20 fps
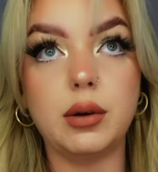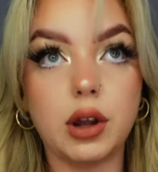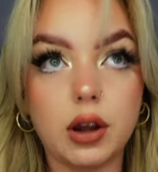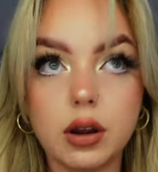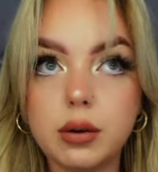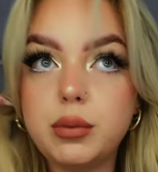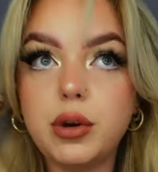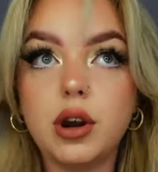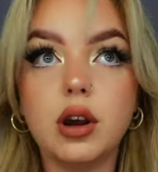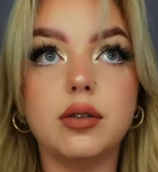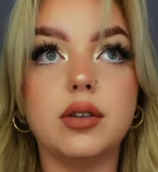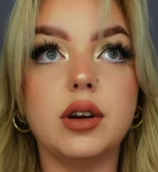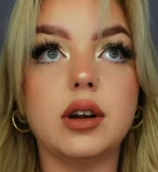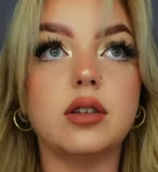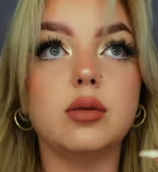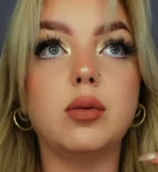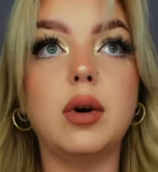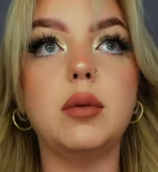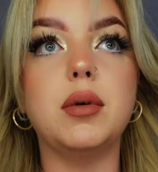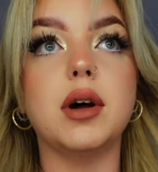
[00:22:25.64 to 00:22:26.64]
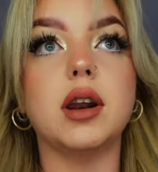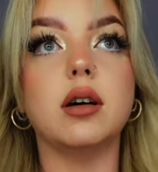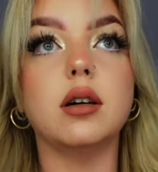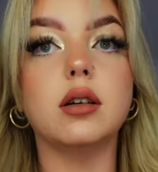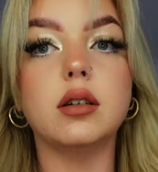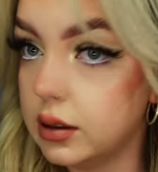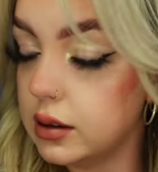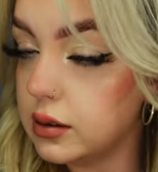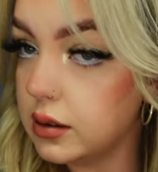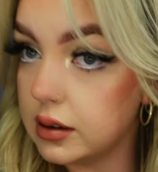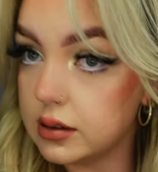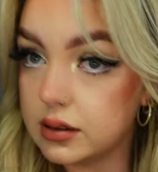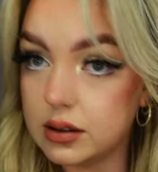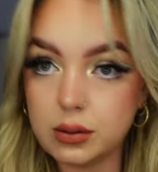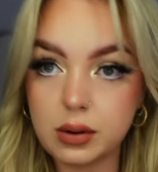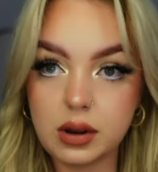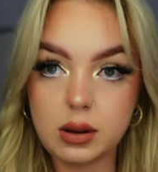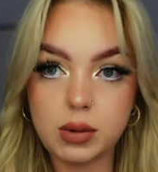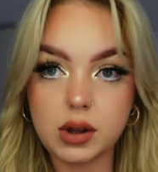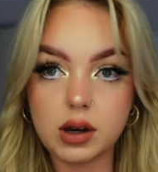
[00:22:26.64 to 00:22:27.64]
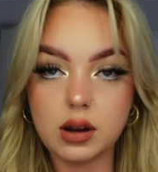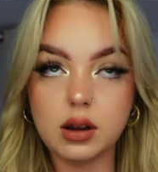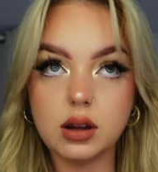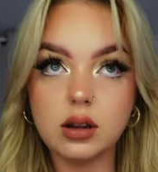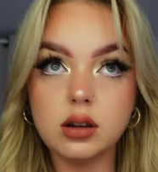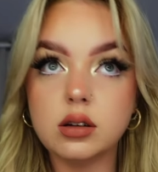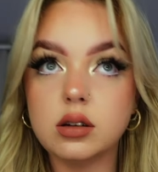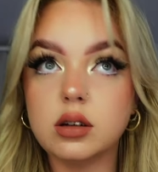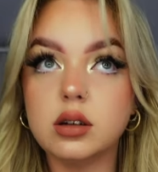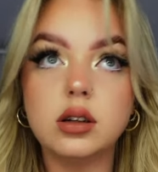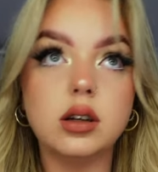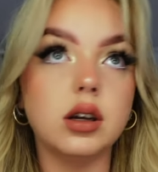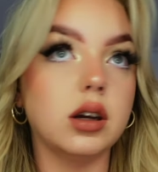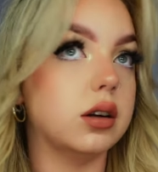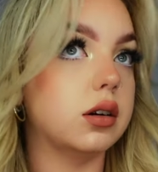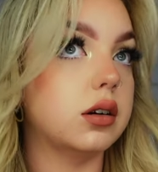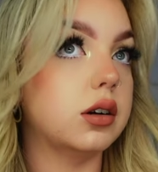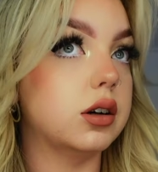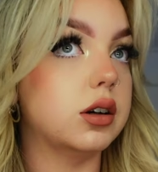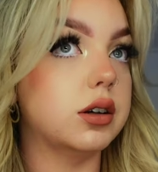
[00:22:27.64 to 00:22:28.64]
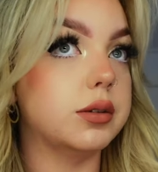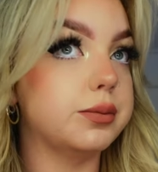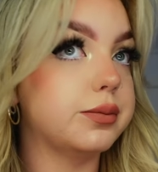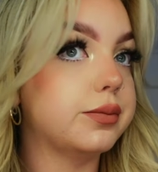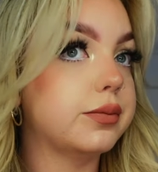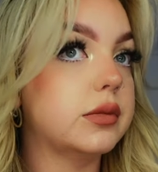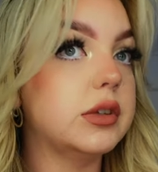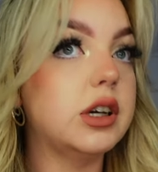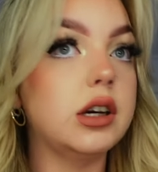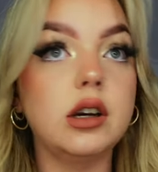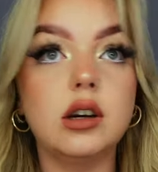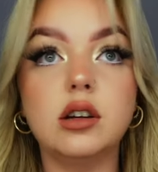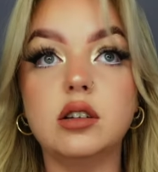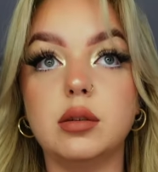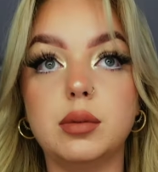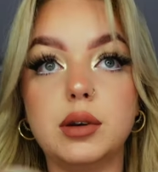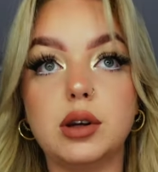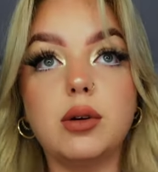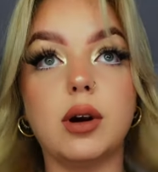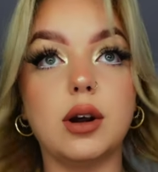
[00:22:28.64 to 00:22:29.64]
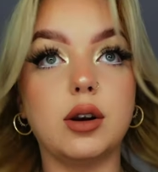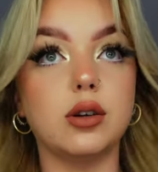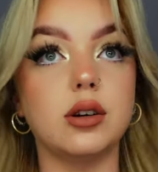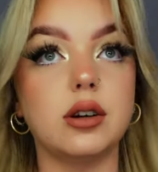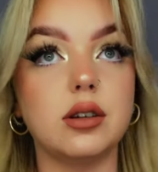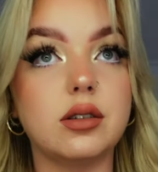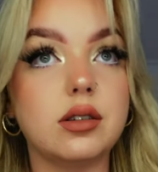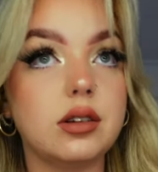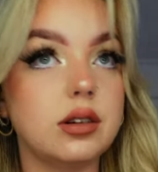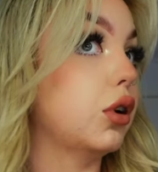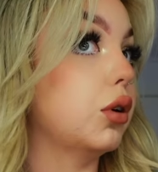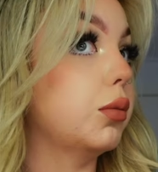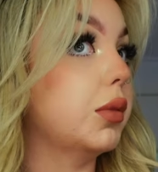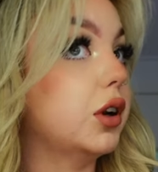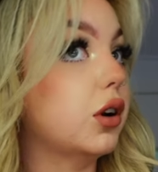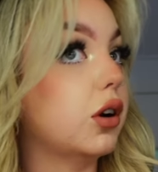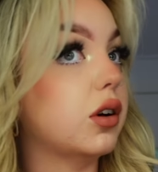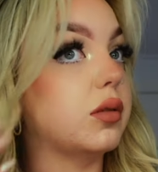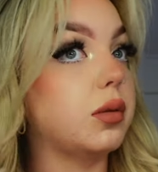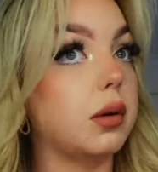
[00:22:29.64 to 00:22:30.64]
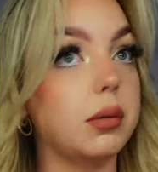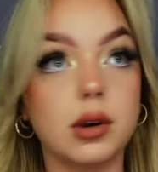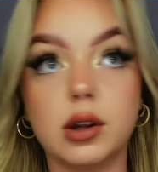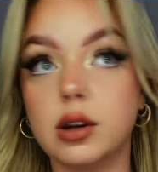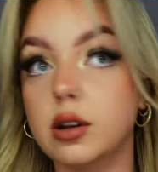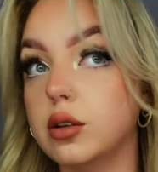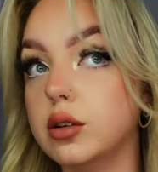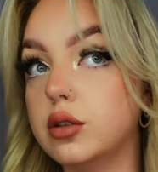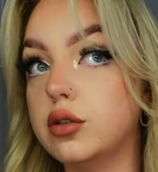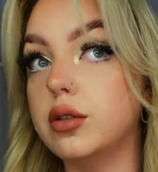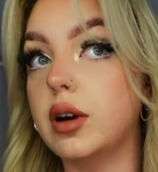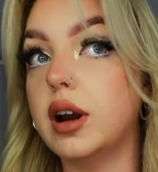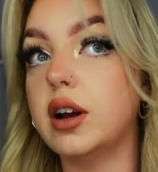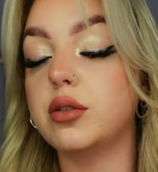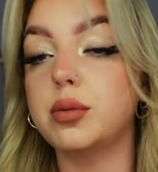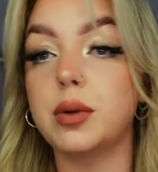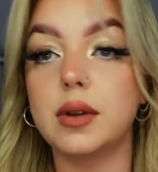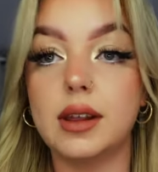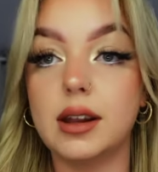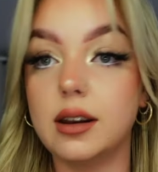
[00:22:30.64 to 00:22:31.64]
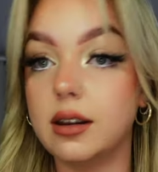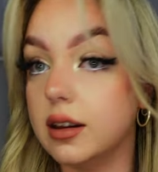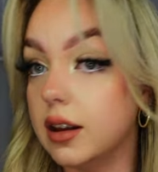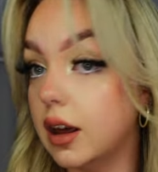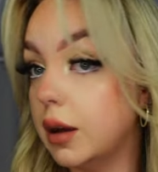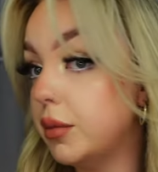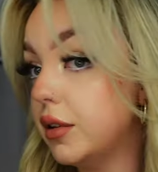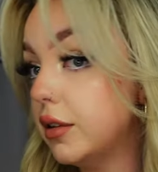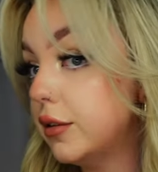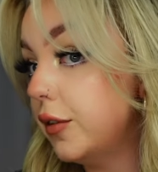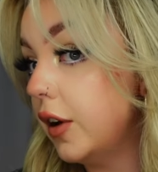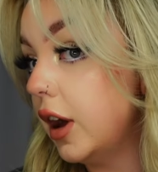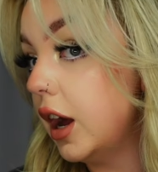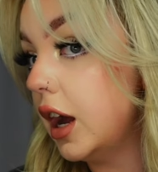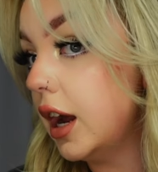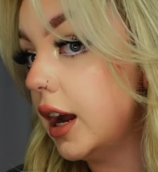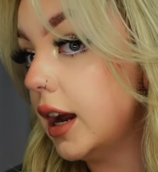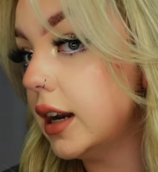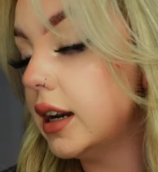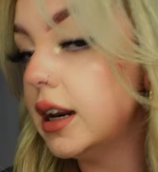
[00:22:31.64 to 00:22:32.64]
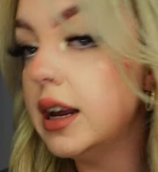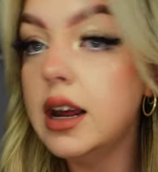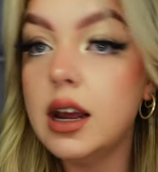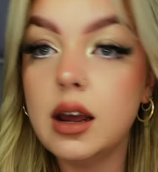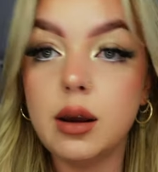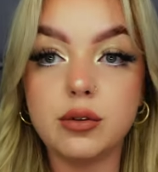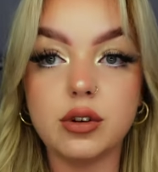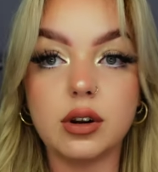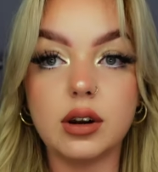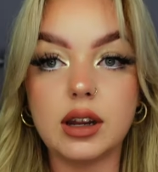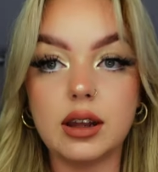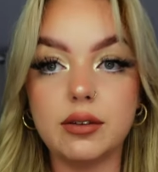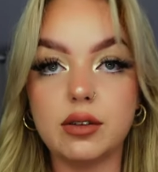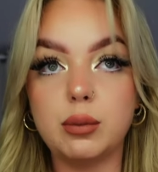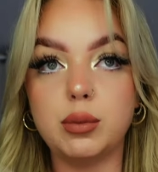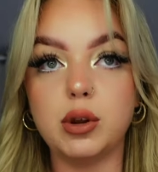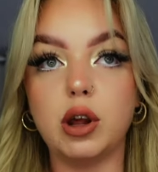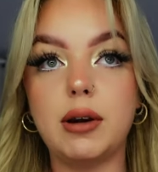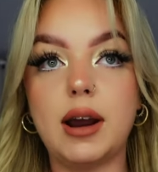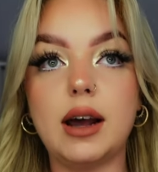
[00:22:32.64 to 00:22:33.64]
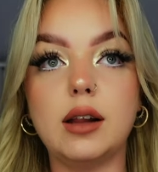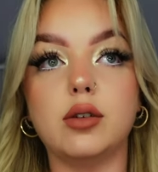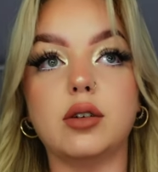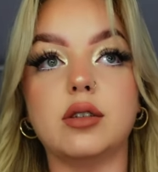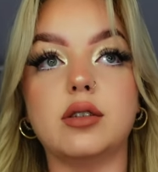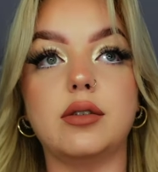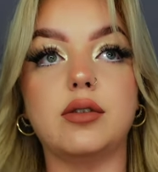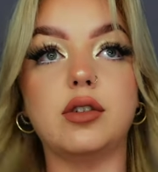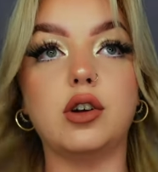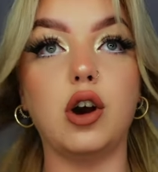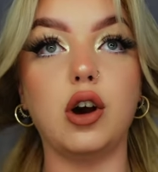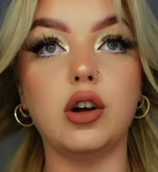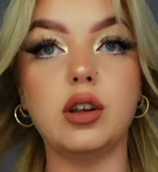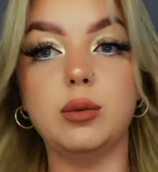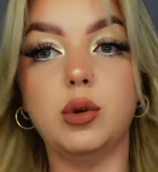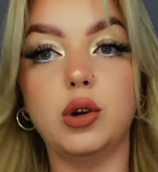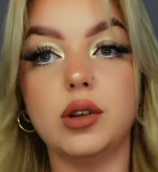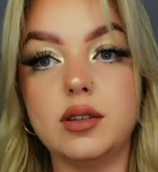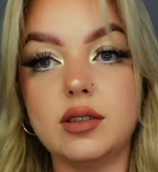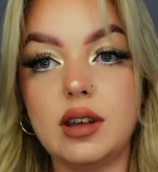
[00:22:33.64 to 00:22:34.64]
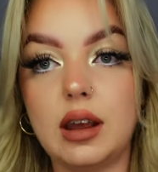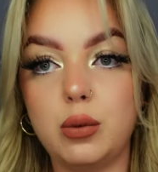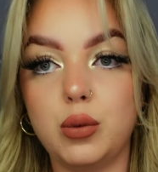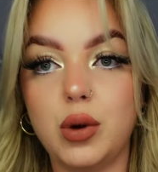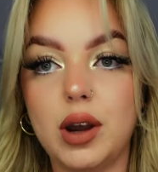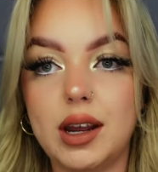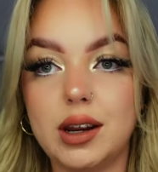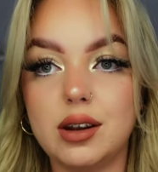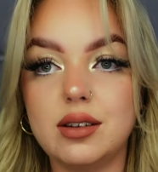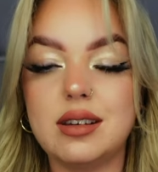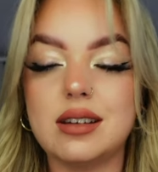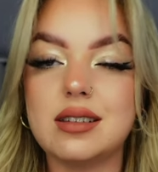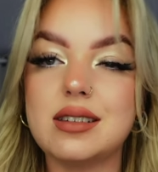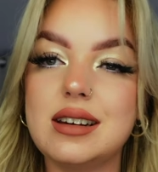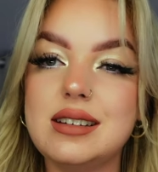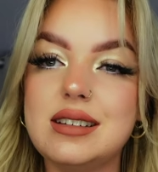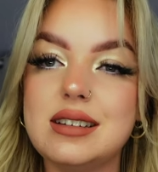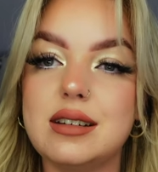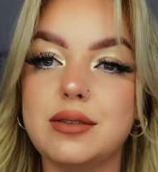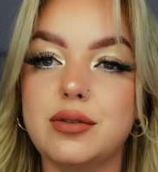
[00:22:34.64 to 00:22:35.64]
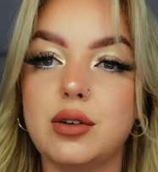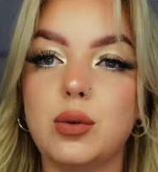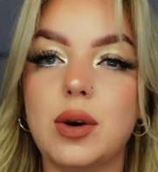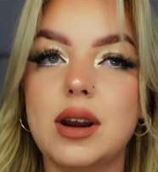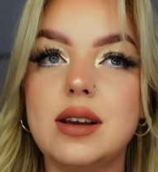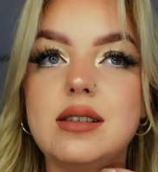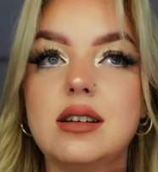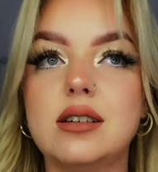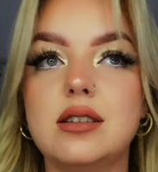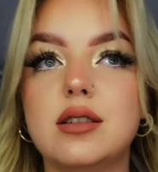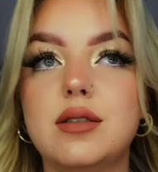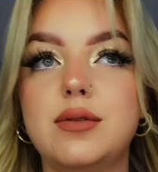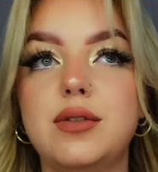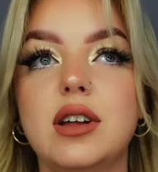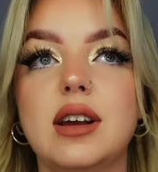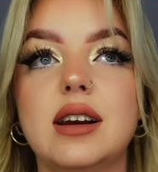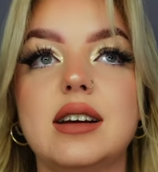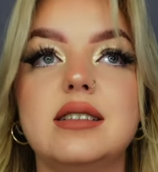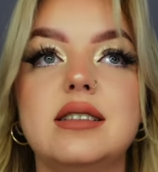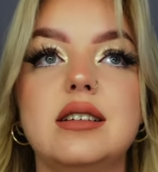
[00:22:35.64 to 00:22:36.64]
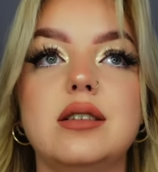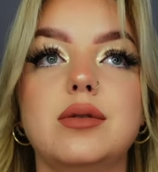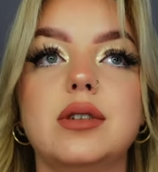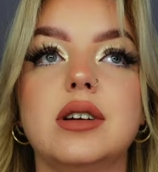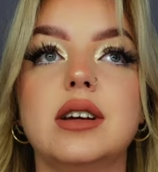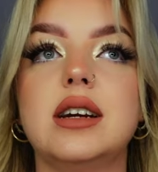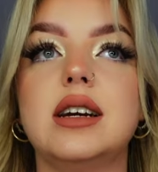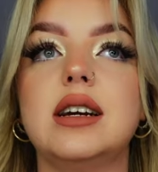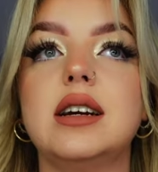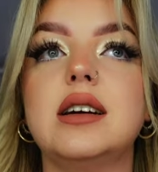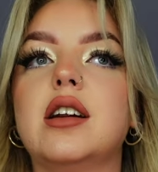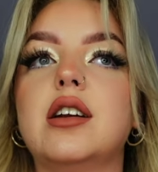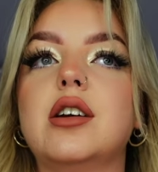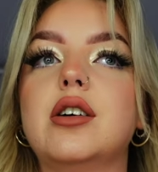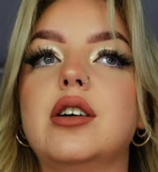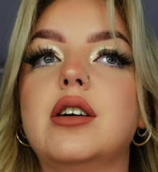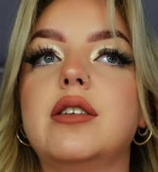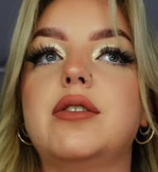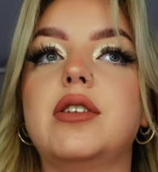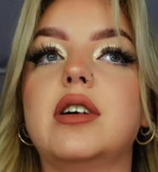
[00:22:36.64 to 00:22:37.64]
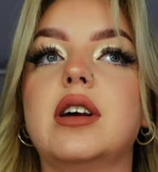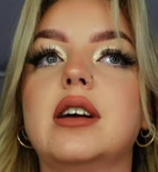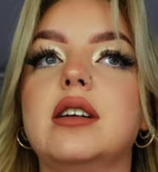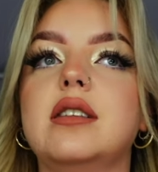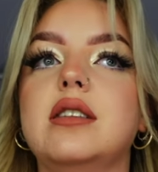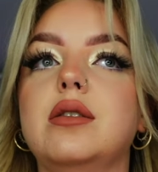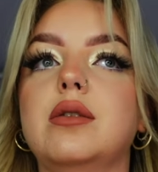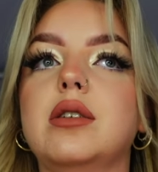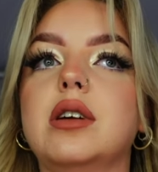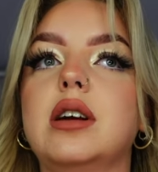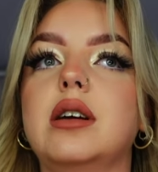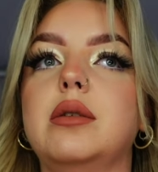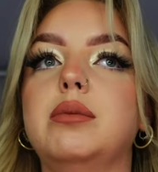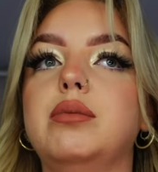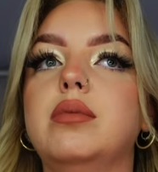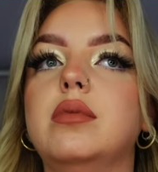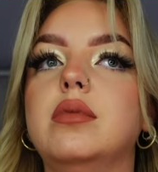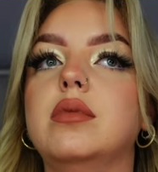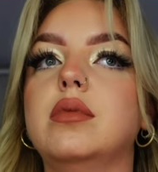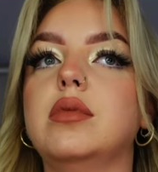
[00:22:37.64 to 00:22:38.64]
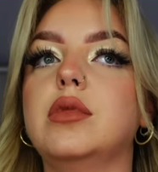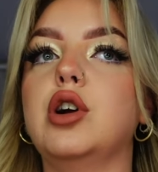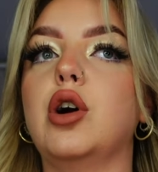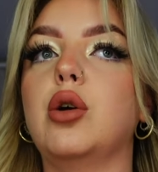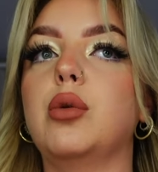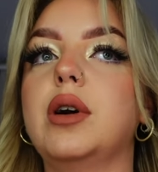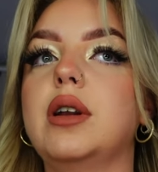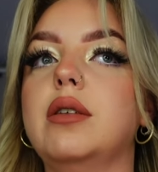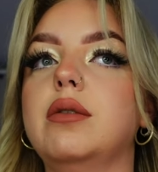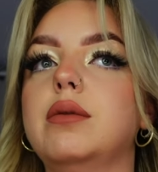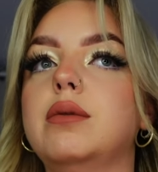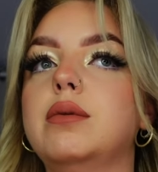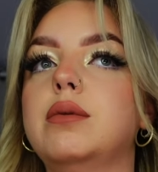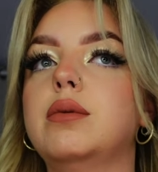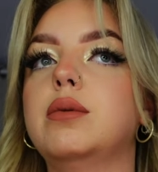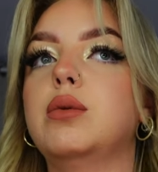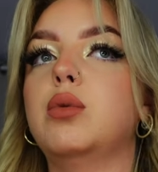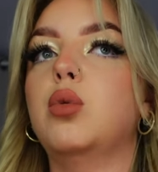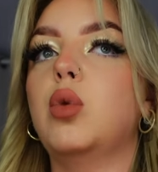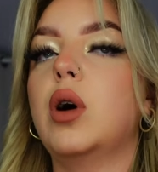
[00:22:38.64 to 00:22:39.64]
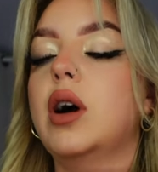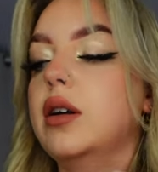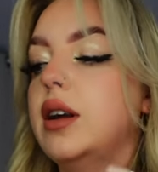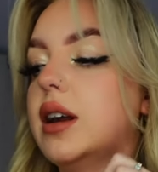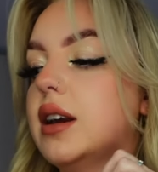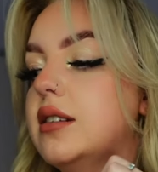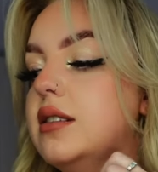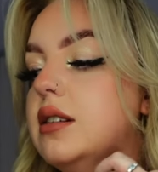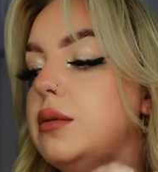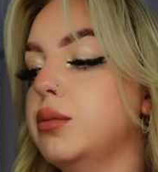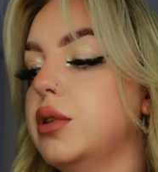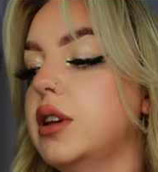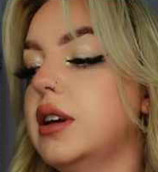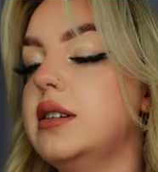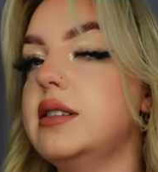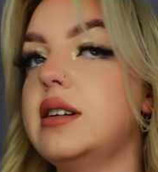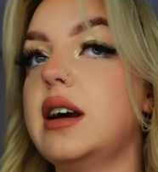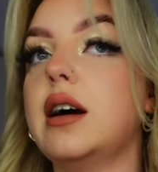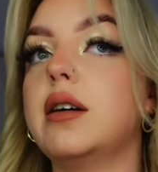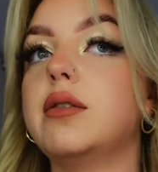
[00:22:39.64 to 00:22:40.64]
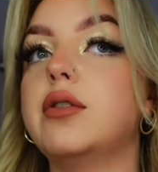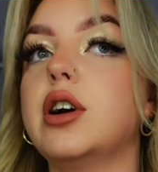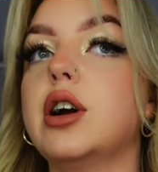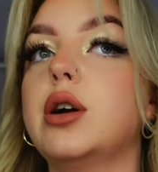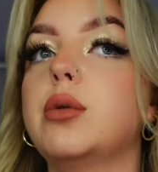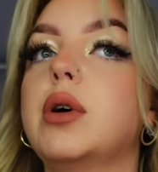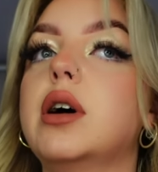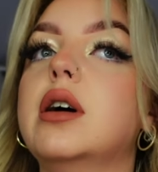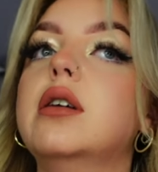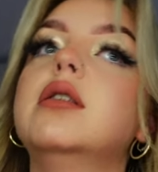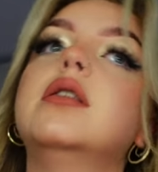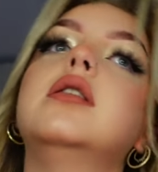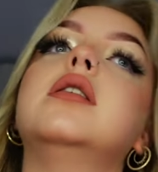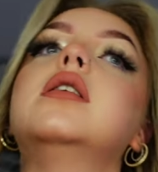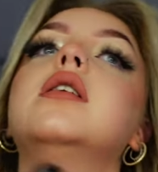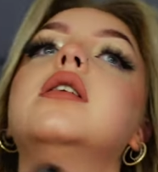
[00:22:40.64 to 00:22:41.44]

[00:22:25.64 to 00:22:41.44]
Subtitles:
we go. Perfect. Way better. Is it way better? I don't know. To be quite honest. Probably not. It's probably going to look trash by the end of the night. But it's fine. I'm trying to give the blowout look, so I've curled them all the same way. Because yesterday I did different ways and I just feel like it didn't really, I don't know. I feel like it didn't really go in well. Like it didn't blend out very well.